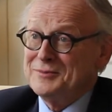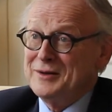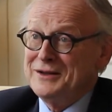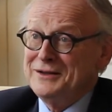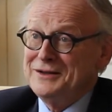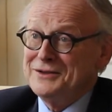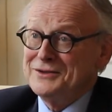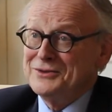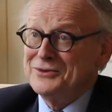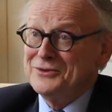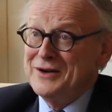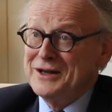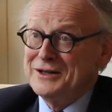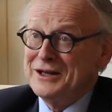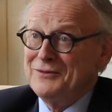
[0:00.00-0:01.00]
but it isn't all
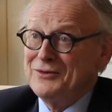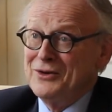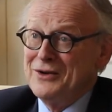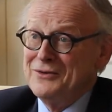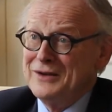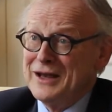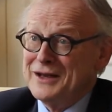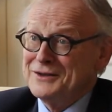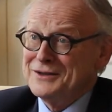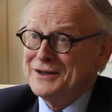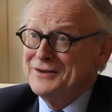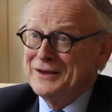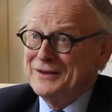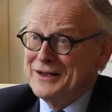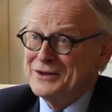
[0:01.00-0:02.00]
right to have your own gas. I
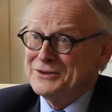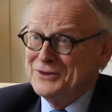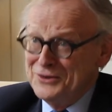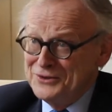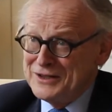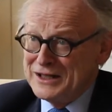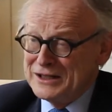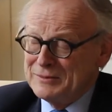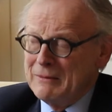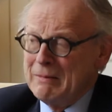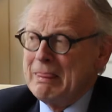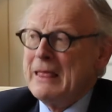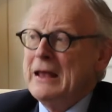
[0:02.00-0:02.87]
think that's not sensible.